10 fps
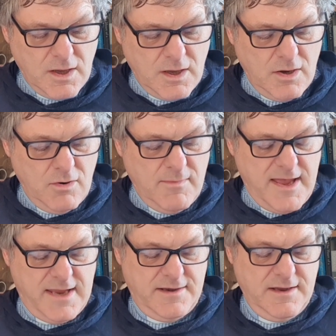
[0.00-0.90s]
O
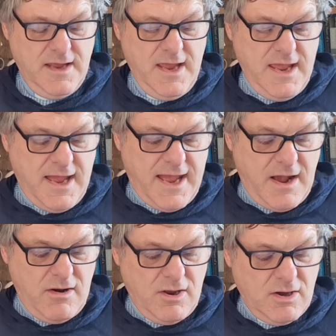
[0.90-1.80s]
men,
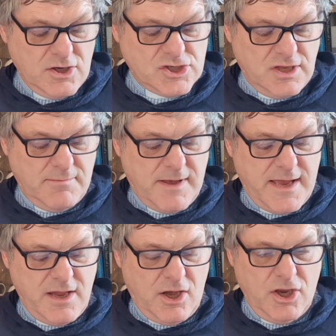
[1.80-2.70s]
how long shall
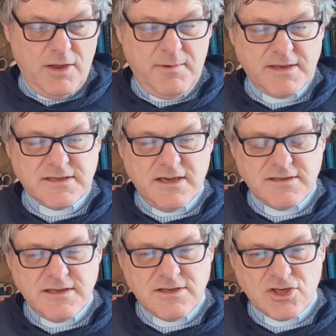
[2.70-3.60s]
my honour be
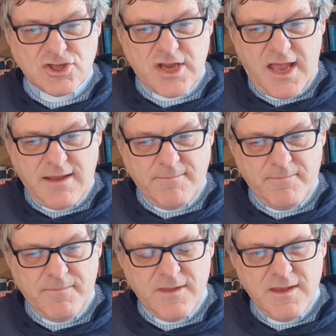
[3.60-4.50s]
turned into
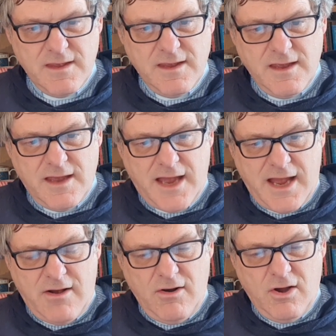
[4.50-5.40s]
shame?
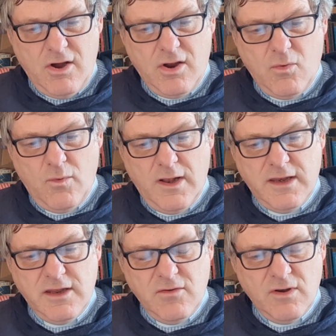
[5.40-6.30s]
How long will
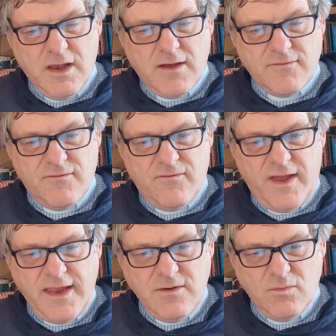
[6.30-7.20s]
you love
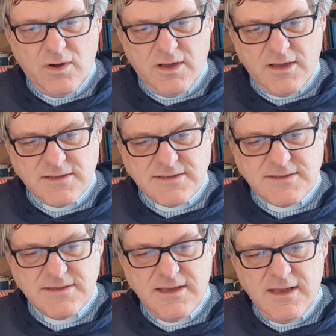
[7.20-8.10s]
vain
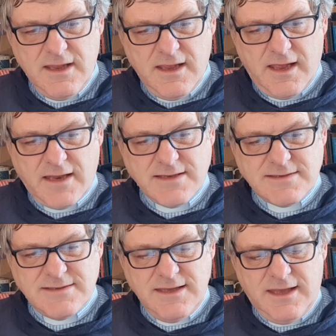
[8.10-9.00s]
words and
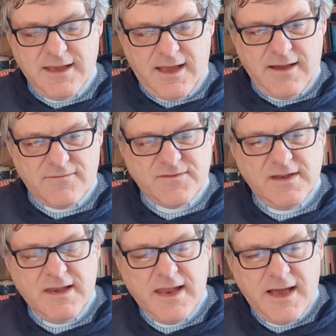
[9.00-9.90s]
seek after
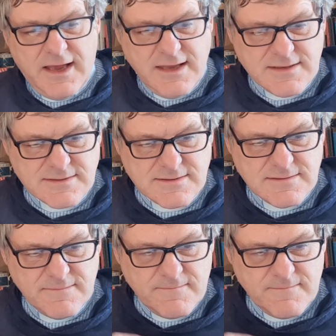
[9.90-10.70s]
lies?"